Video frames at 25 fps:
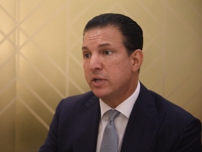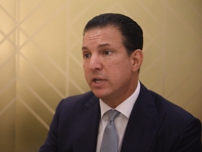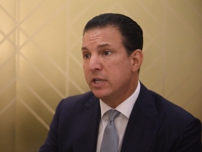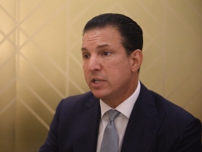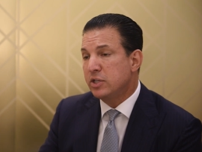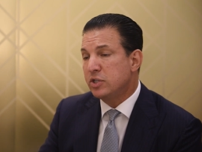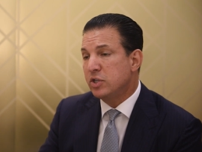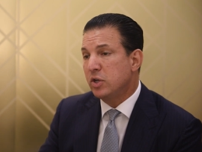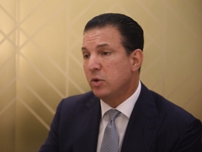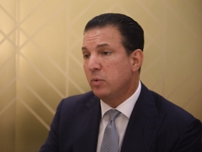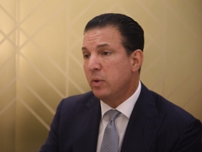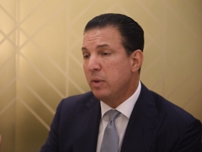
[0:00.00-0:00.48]

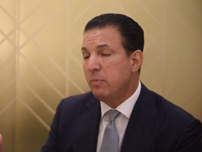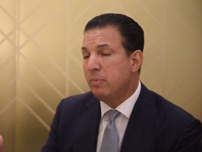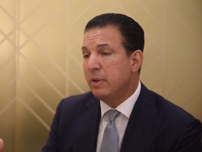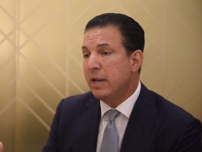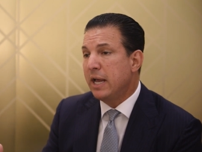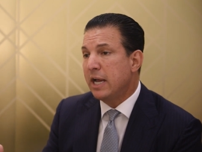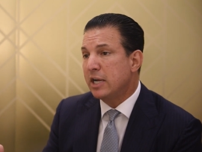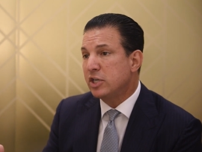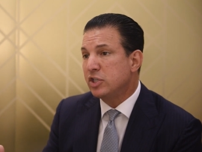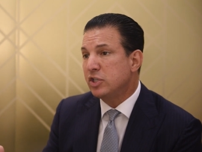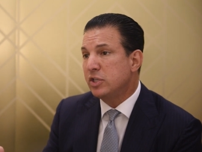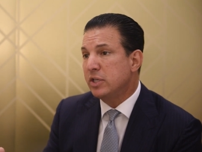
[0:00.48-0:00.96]
And so we've been
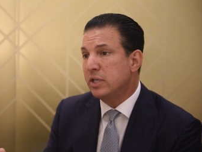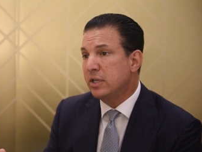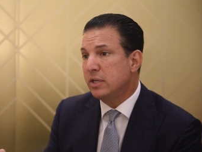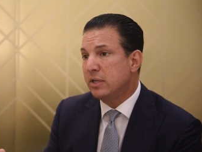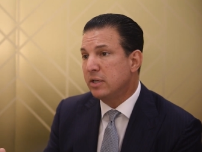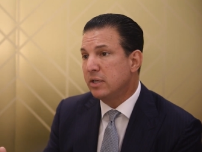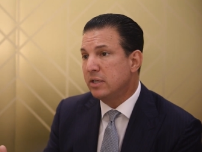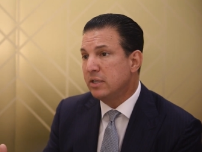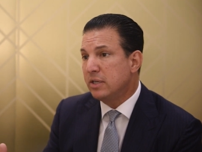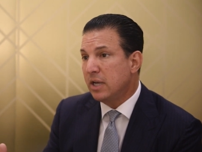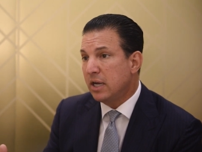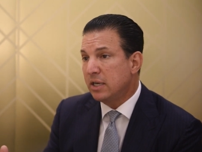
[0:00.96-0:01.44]
actually
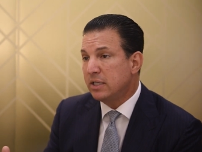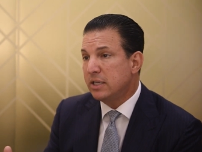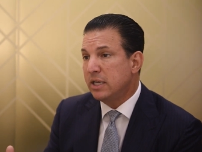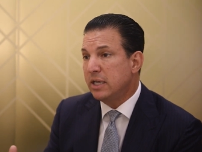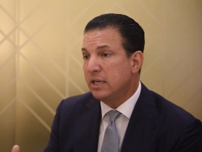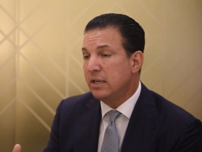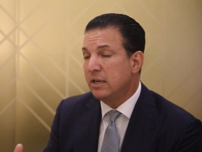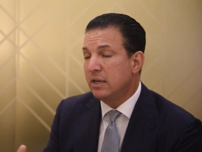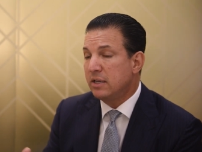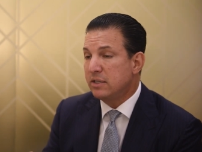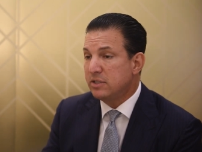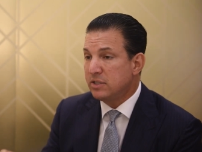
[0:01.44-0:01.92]

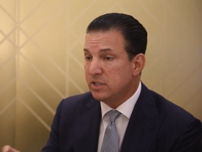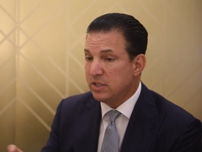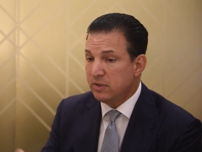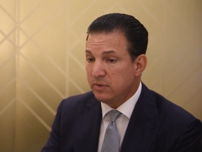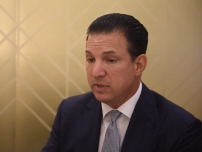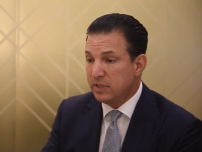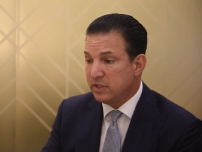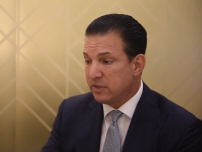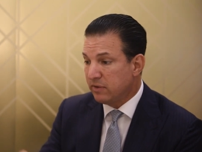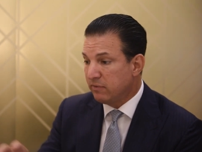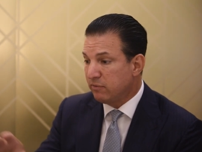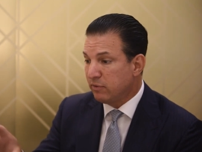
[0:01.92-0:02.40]
conducting a
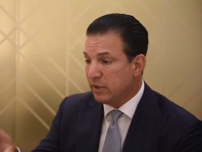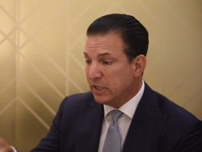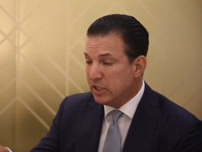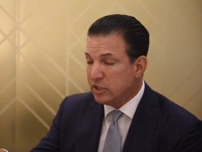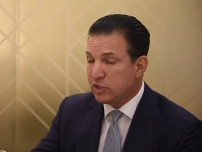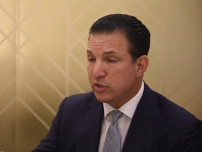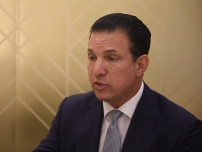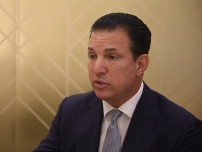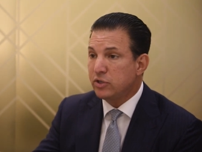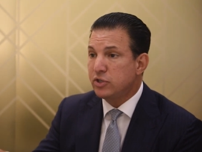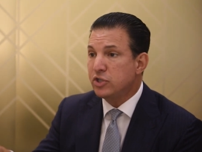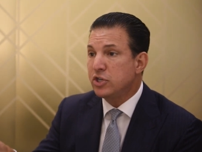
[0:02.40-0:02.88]
series of
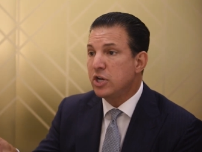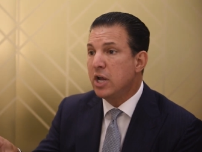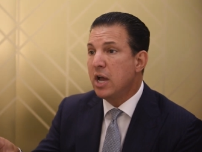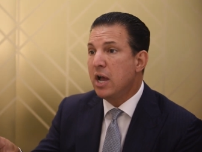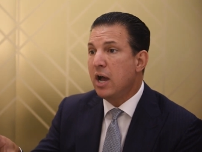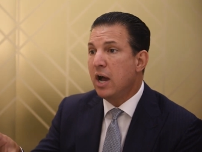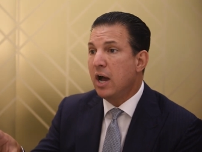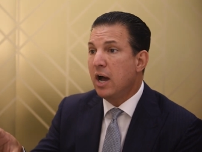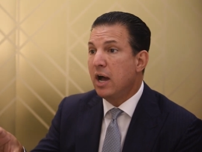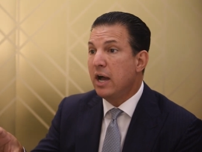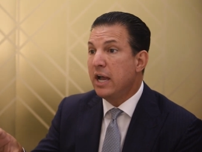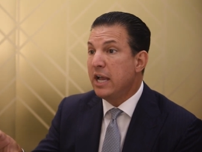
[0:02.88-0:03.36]
research
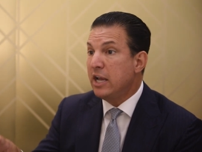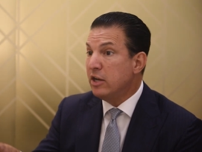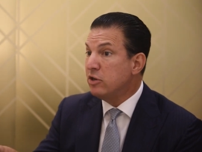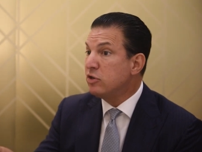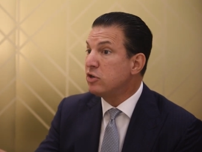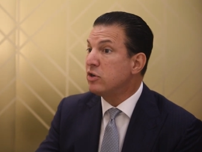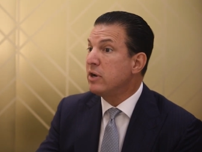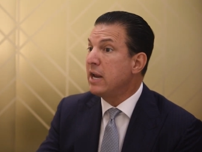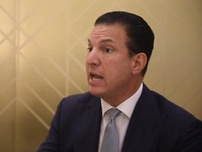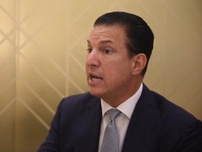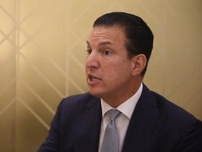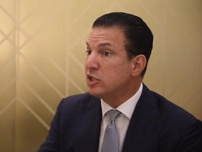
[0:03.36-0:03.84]

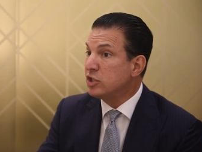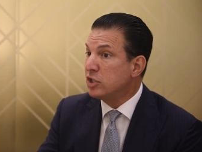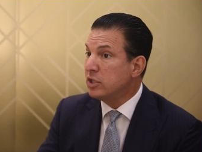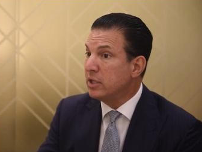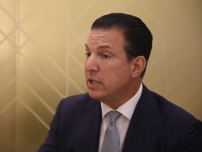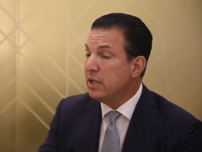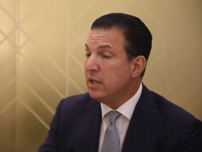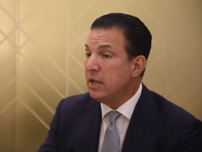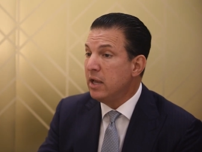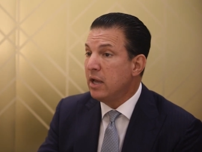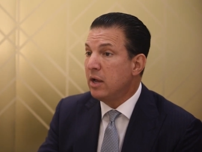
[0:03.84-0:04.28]
internationally